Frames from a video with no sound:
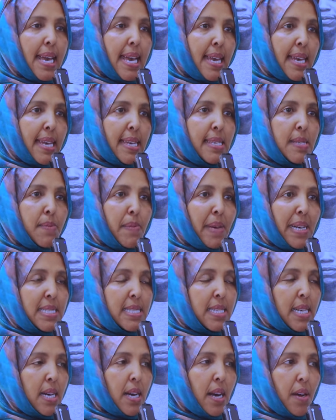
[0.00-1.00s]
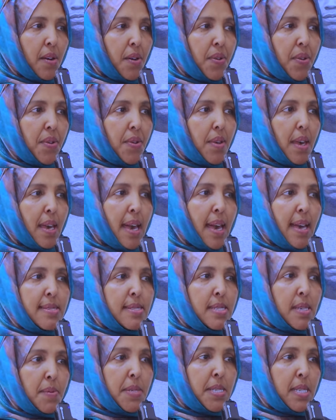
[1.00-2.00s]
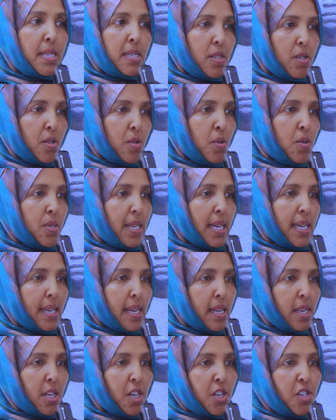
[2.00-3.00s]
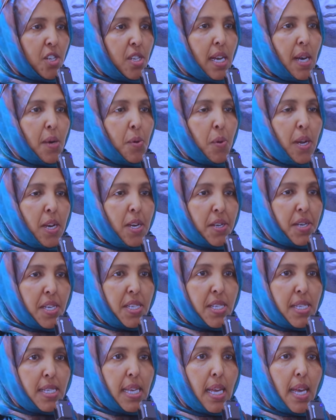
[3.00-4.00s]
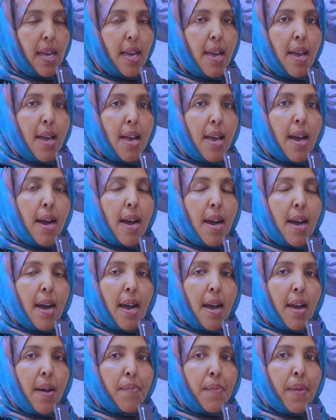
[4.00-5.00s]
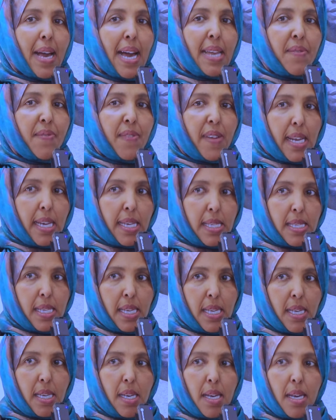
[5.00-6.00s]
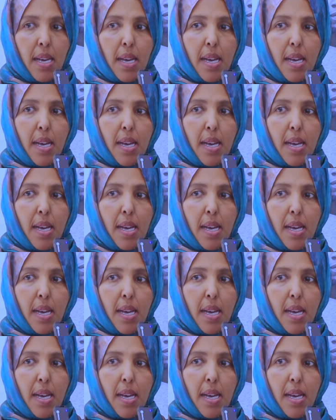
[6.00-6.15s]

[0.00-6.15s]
is mental health and substance use and addiction awareness, advocacy,